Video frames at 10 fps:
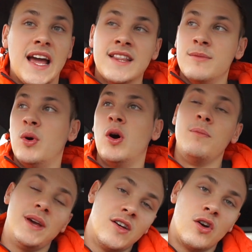and the bottom
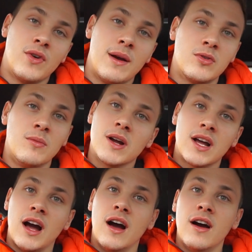bit that I wrapped on my
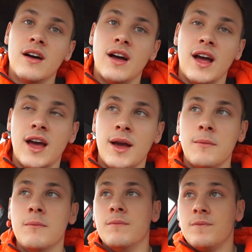car,
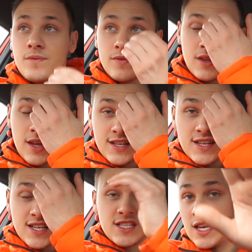
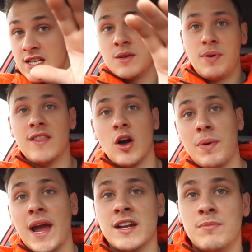it's the bit that I
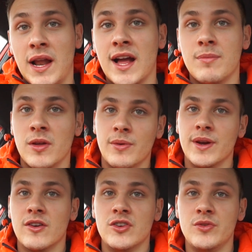painted black, by the
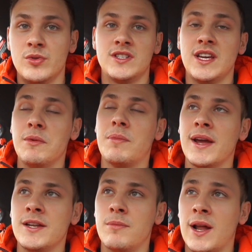way, guys. You would have seen me
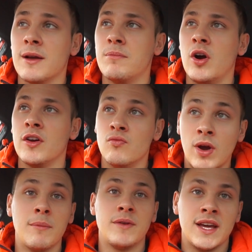paint it black, but I
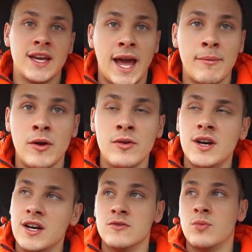wrapped it in camo
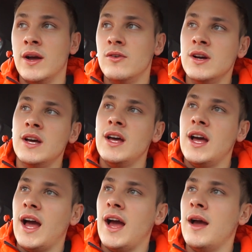as well.
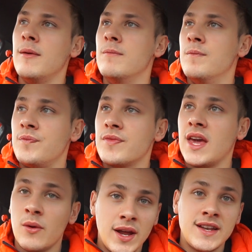
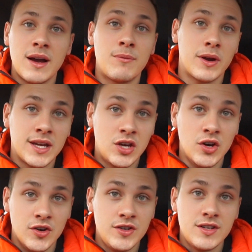It went down pretty
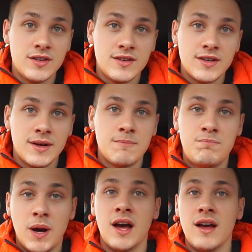good,
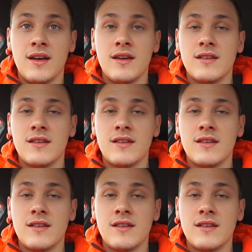but